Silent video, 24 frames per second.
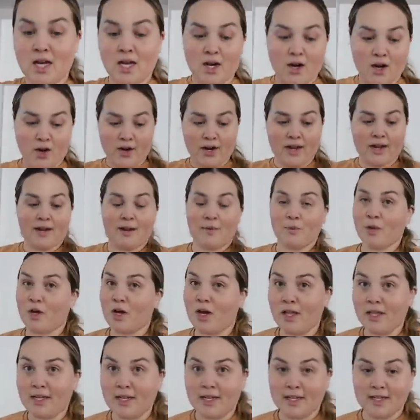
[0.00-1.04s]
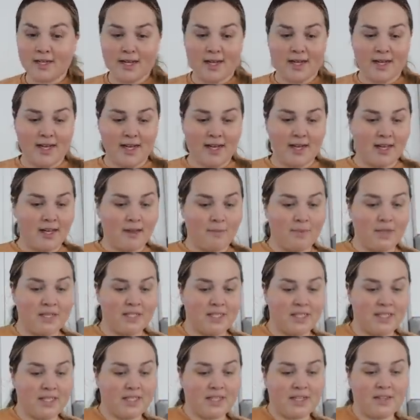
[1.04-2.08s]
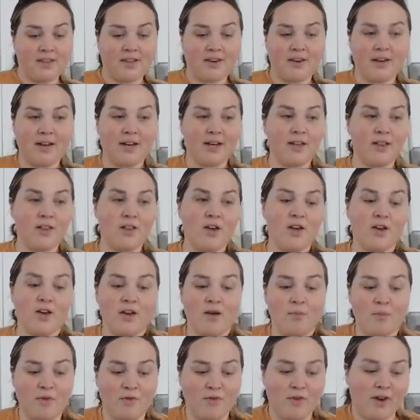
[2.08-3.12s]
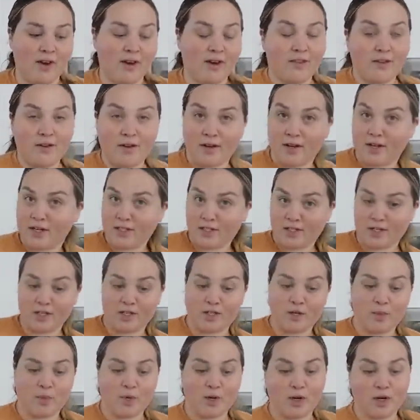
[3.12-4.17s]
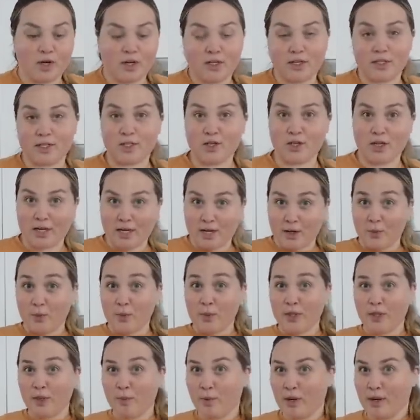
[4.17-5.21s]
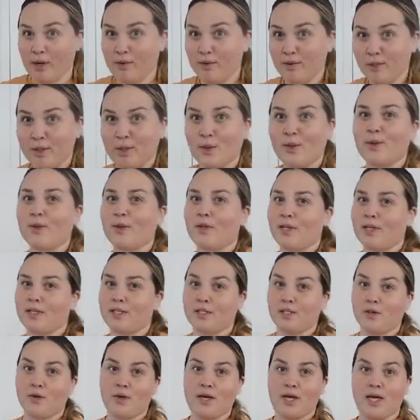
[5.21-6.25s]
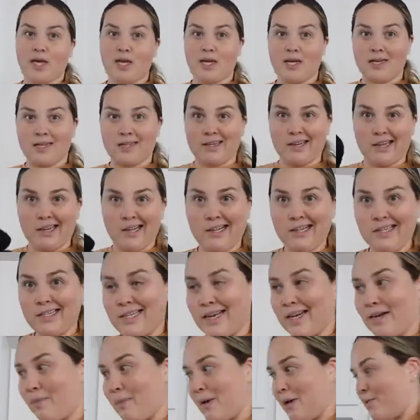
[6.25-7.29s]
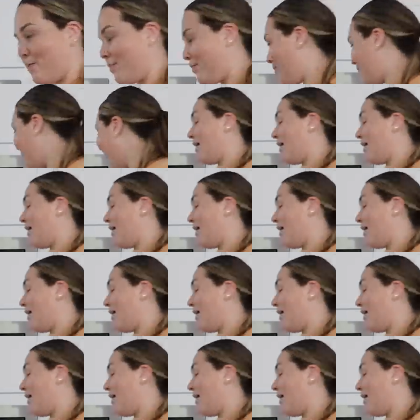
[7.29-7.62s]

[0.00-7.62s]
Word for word: All right, I'm calling it. I can't keep these things in there any longer. I'm afraid they're gonna start to burn because they're getting really brown. So let's go ahead and take them out.